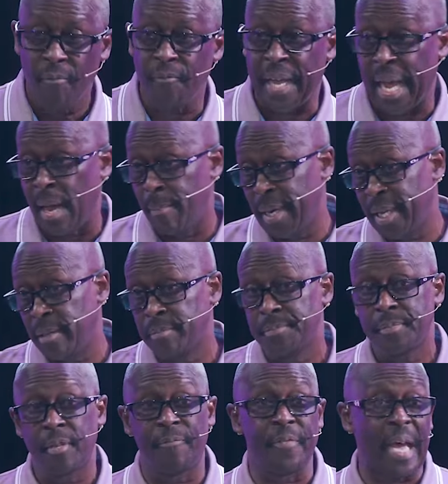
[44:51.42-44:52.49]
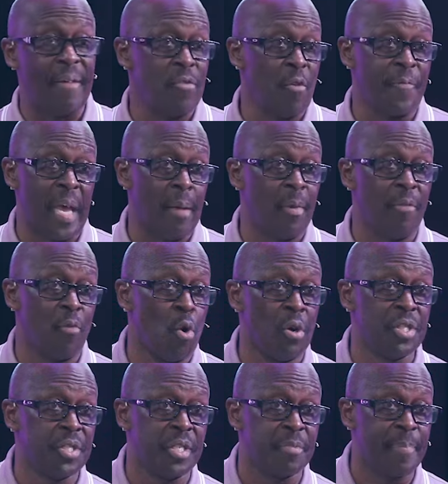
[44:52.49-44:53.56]
Family. Your family of
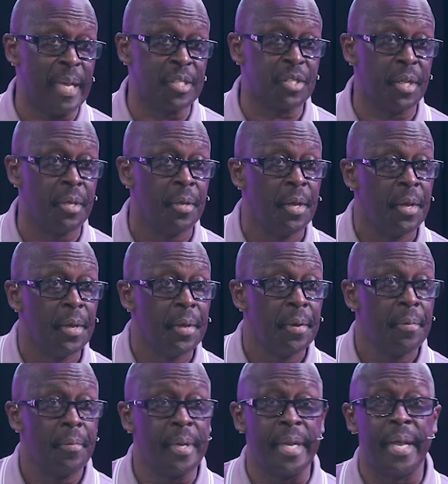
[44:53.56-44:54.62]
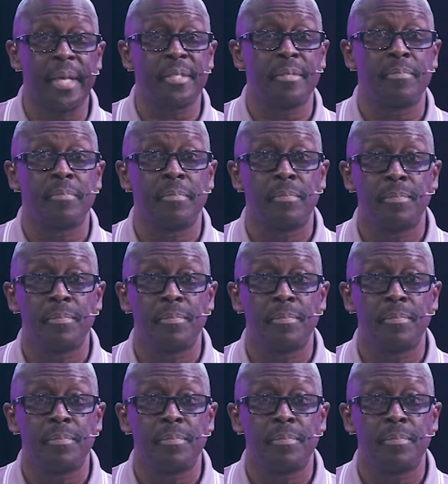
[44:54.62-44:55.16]
origin, especially. What next?